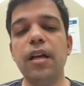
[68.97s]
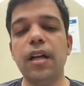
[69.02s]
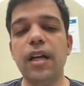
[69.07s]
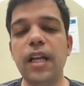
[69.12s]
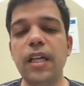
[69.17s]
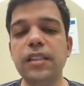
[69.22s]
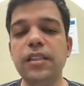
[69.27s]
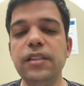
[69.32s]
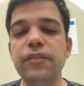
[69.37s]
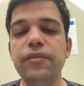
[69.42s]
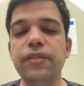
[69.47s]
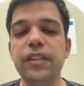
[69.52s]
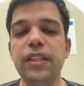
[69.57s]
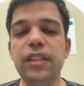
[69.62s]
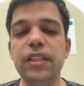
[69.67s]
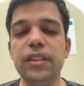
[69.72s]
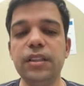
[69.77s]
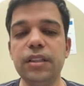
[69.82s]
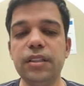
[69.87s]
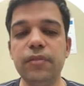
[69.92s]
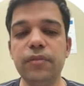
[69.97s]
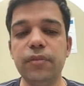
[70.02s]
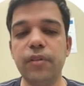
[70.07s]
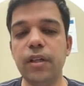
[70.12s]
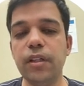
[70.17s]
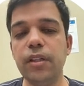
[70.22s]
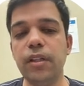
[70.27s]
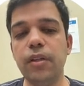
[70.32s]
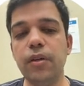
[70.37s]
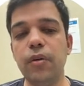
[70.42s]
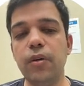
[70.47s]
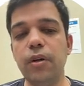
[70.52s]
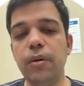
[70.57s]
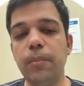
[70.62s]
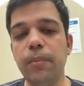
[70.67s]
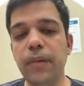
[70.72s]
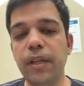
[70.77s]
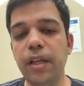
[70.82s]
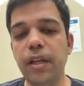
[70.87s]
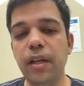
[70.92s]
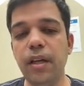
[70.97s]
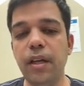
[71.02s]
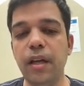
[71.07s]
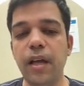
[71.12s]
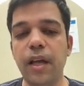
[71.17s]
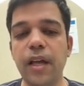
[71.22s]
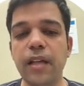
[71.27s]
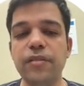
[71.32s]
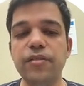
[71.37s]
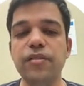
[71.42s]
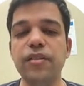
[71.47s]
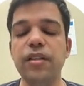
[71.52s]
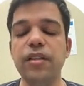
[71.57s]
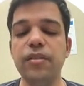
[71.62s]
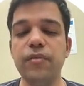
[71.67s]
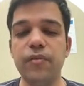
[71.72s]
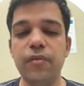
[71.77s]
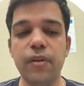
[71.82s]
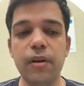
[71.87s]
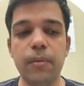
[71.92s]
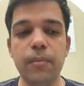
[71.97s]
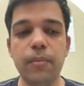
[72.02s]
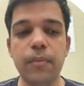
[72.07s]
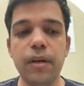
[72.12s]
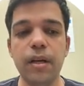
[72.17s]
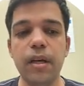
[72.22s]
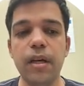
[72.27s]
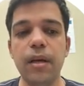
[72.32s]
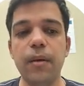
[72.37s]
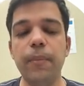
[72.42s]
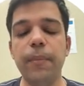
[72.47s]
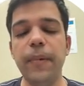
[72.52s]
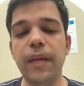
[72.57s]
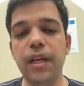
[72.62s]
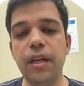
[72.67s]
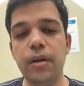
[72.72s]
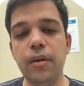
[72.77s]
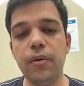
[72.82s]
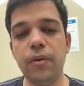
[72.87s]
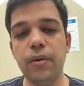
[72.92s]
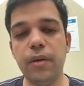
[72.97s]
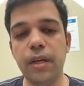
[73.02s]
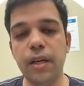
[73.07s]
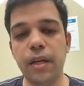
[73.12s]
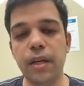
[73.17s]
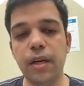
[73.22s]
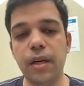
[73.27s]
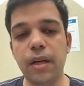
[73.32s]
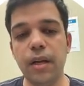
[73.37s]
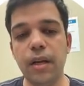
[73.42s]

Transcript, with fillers: classification for the node B has changed from pink to green.